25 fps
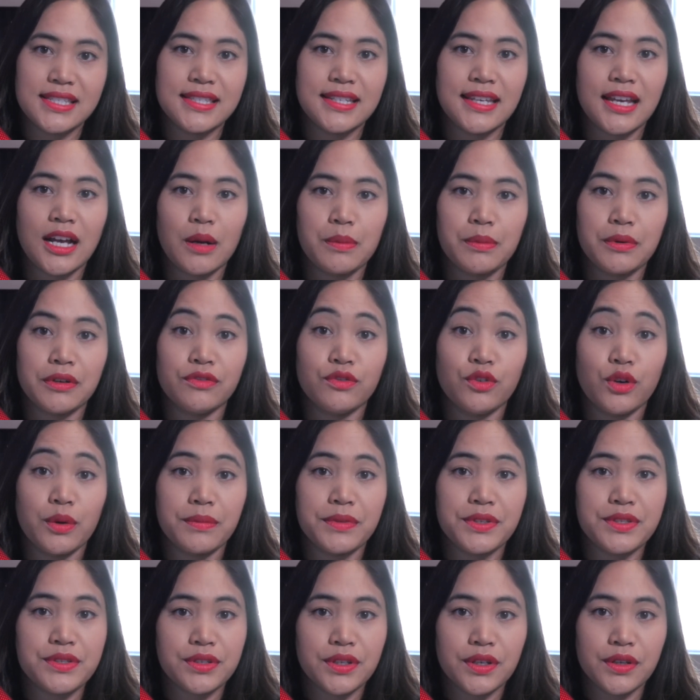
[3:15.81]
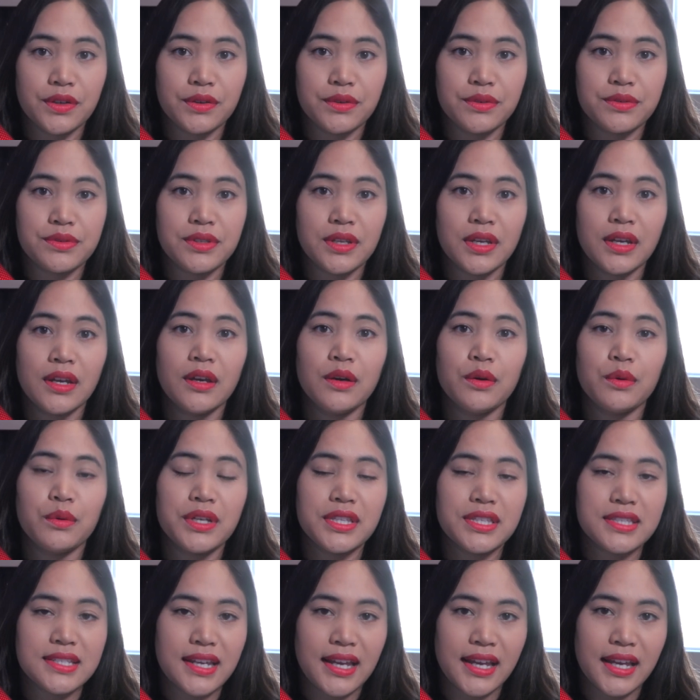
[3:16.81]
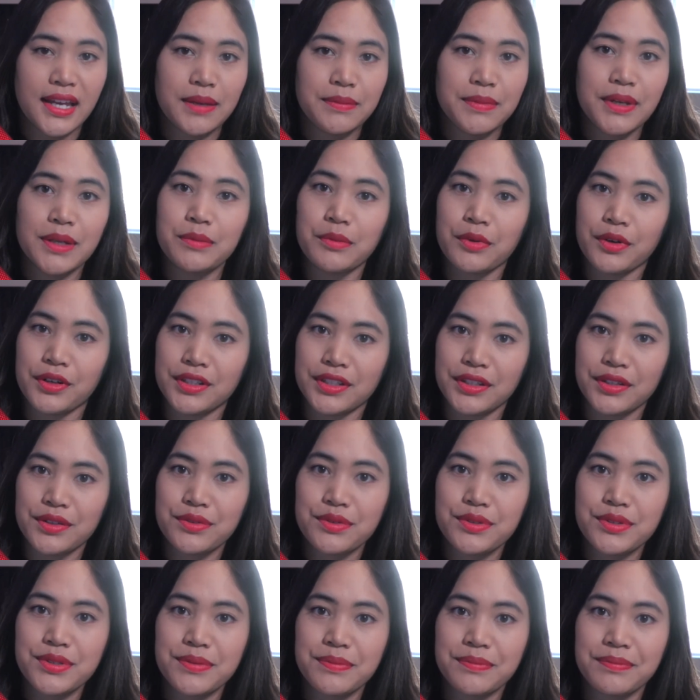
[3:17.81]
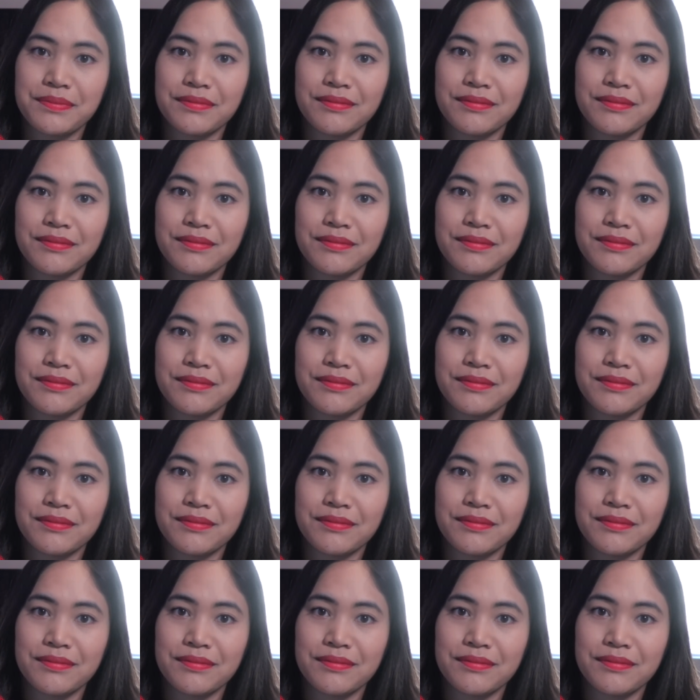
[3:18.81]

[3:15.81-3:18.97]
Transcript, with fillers: see how performance goes with time and more use.